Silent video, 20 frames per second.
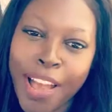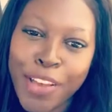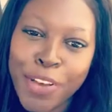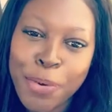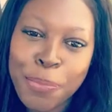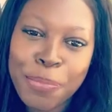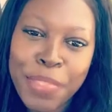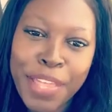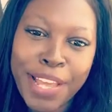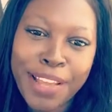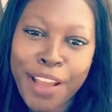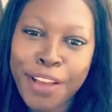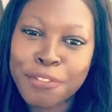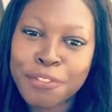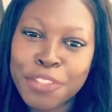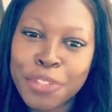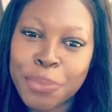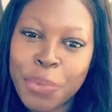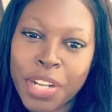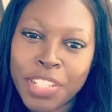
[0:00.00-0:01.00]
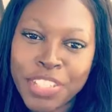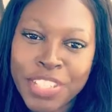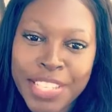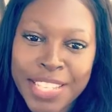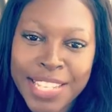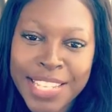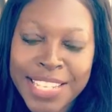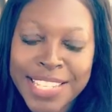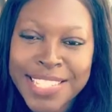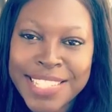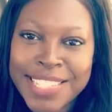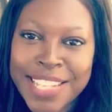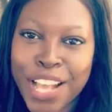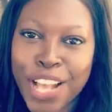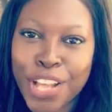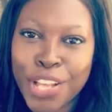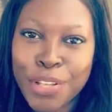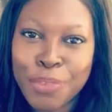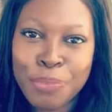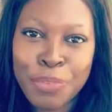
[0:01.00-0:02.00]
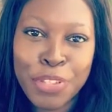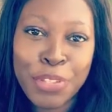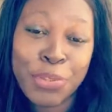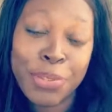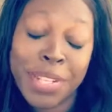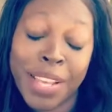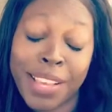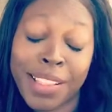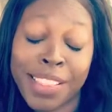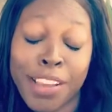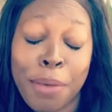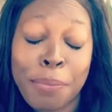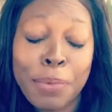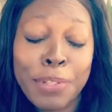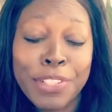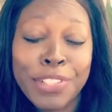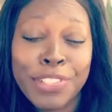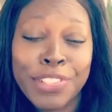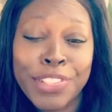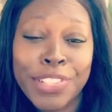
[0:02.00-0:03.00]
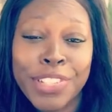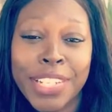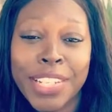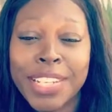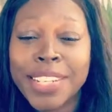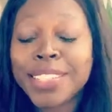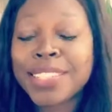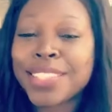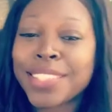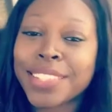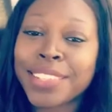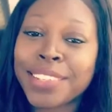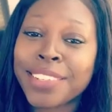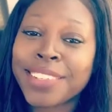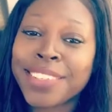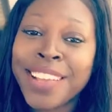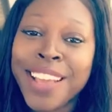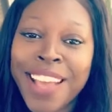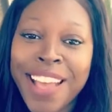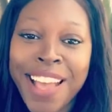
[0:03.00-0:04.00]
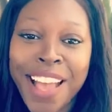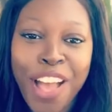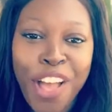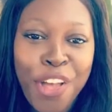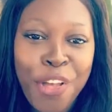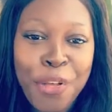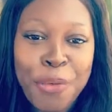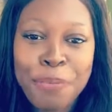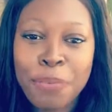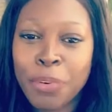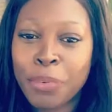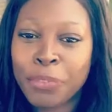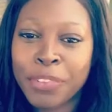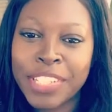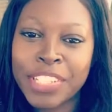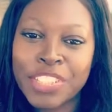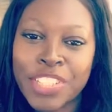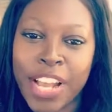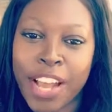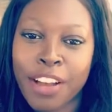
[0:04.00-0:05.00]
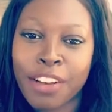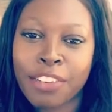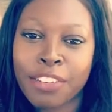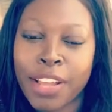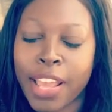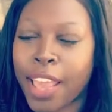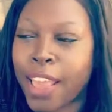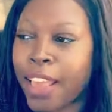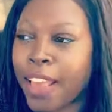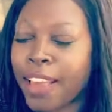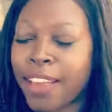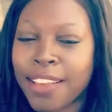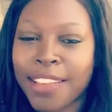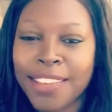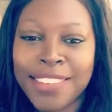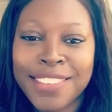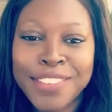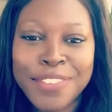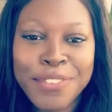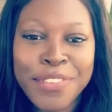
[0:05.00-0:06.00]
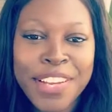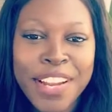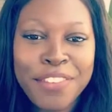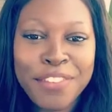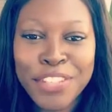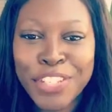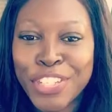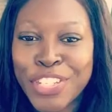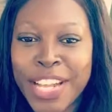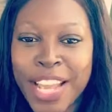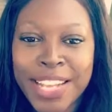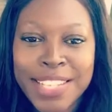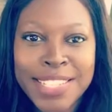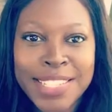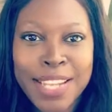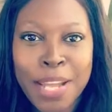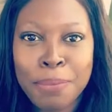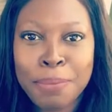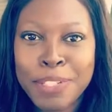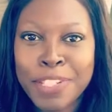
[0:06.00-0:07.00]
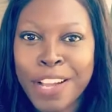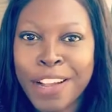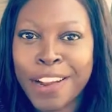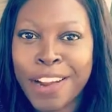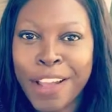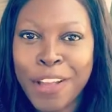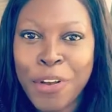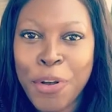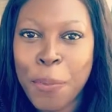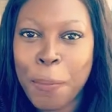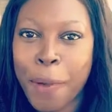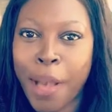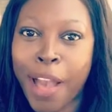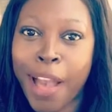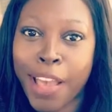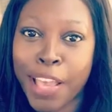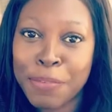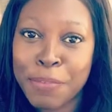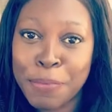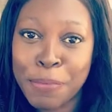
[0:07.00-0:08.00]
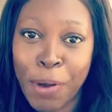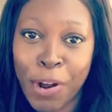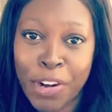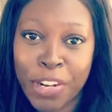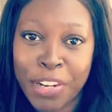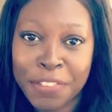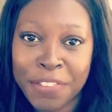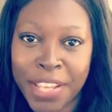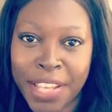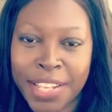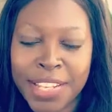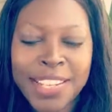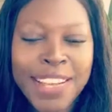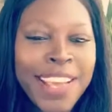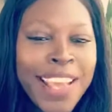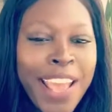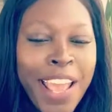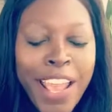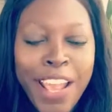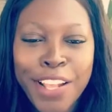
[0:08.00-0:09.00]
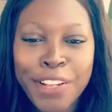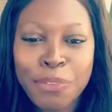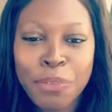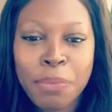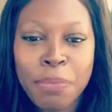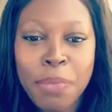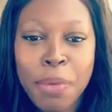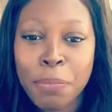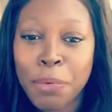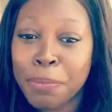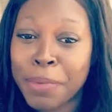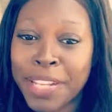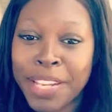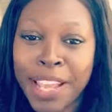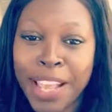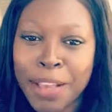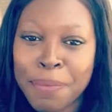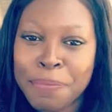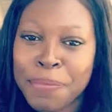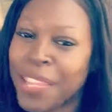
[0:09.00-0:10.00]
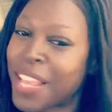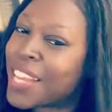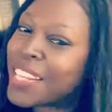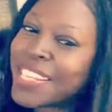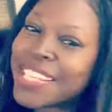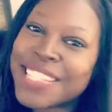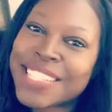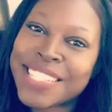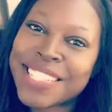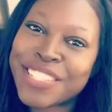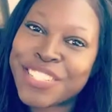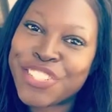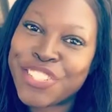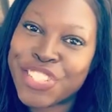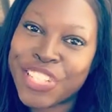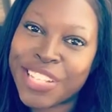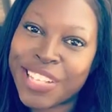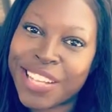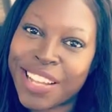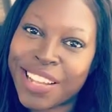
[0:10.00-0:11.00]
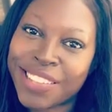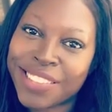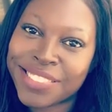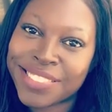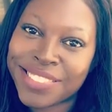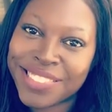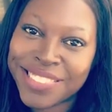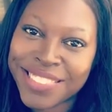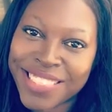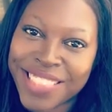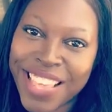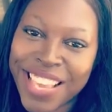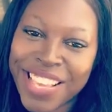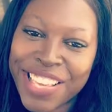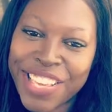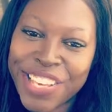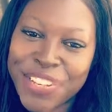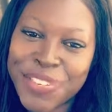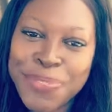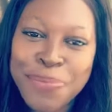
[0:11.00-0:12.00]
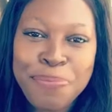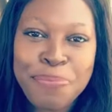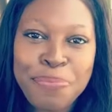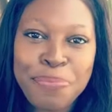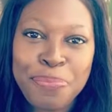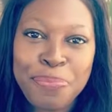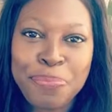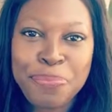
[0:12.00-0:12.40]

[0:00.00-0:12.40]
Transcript: I hope that after watching this, you take the opportunity to reach out, and whatever your next steps are, I hope I'm a part of it. And remember my name, Anisa Ishida. Thank you.